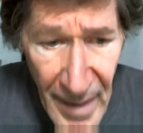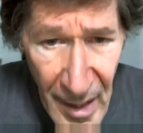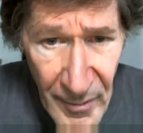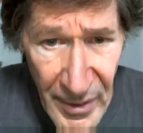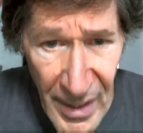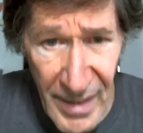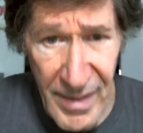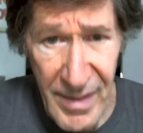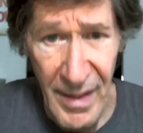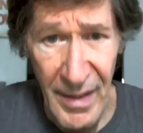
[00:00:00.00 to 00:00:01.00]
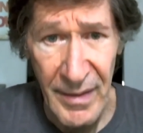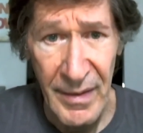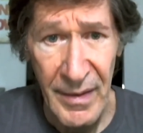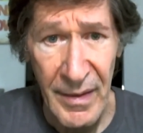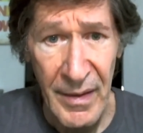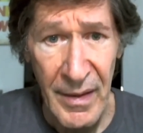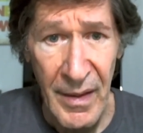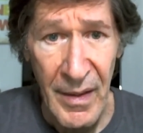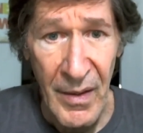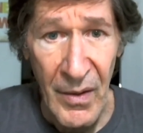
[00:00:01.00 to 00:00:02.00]
Albert Einstein,
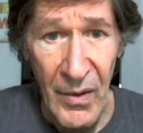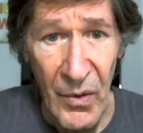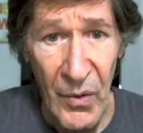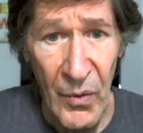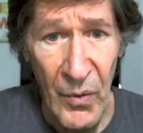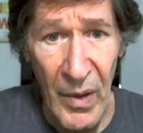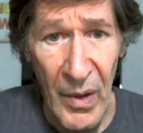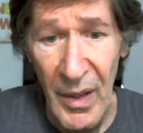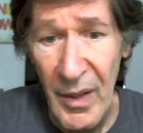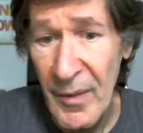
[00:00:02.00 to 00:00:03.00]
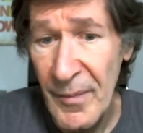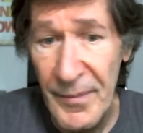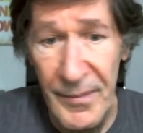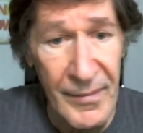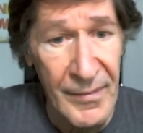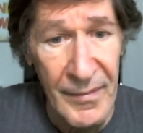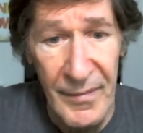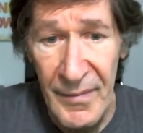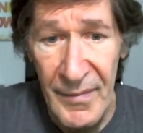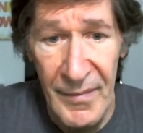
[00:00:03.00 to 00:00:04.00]
who,
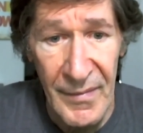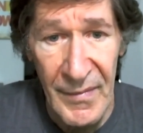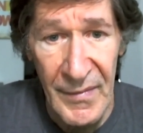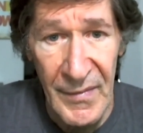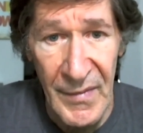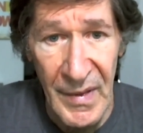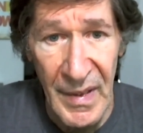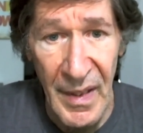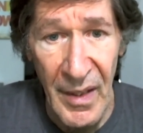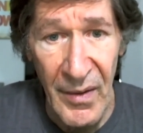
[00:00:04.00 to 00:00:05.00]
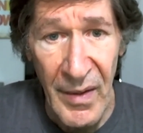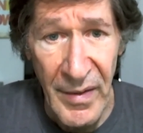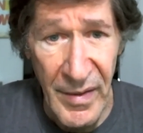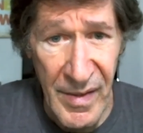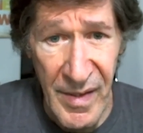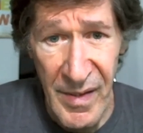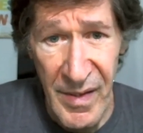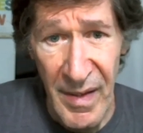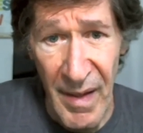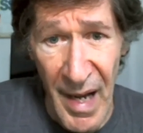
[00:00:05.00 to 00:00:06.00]
you know, just
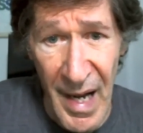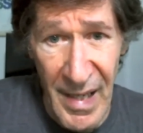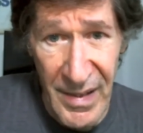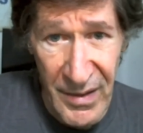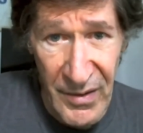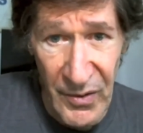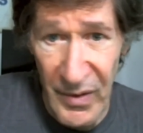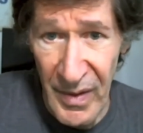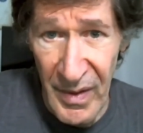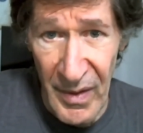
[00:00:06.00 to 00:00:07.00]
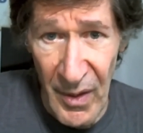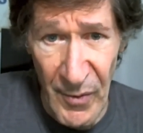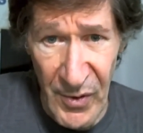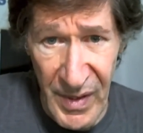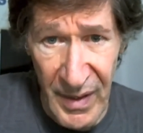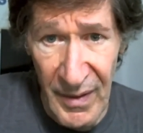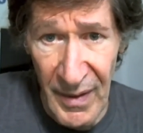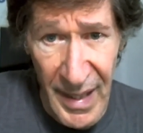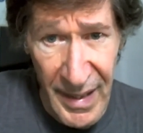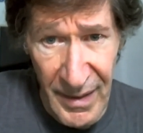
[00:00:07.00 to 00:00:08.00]
as Isaac Newton almost
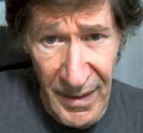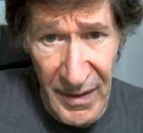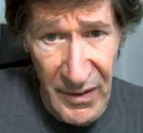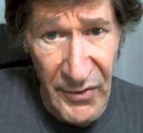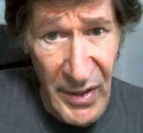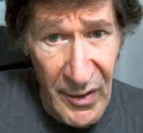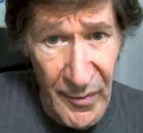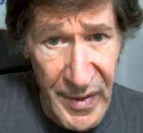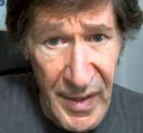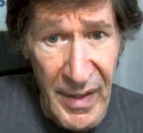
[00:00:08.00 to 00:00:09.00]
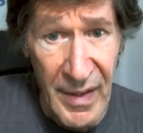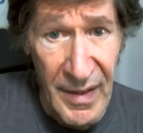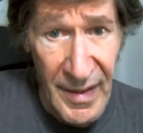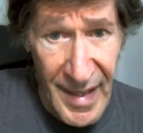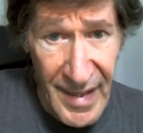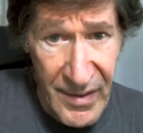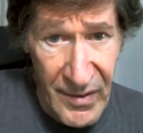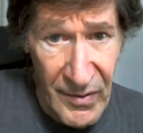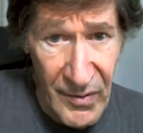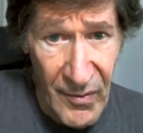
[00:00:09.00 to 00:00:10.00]
single-handedly developed
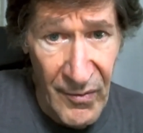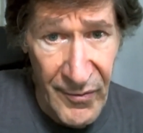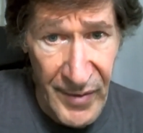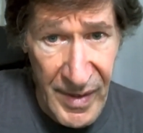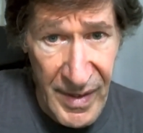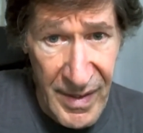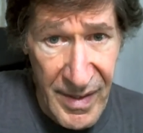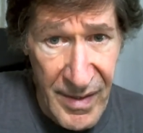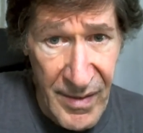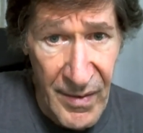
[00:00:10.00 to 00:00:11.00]
classical physics,